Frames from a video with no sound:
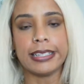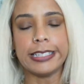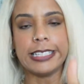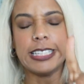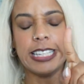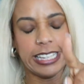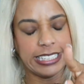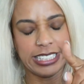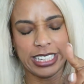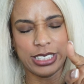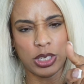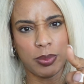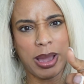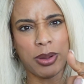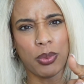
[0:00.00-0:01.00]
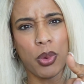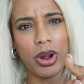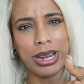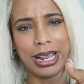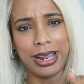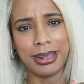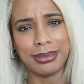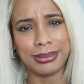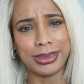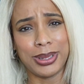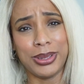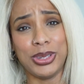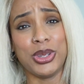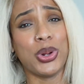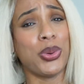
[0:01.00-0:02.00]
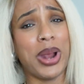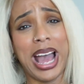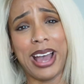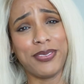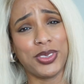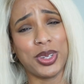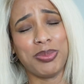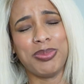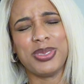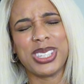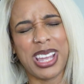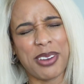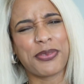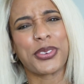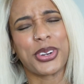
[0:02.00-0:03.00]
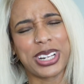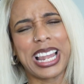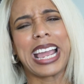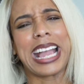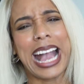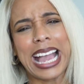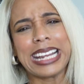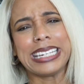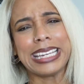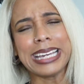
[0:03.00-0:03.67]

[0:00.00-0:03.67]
Listen to my warning so you don't have to suffer like I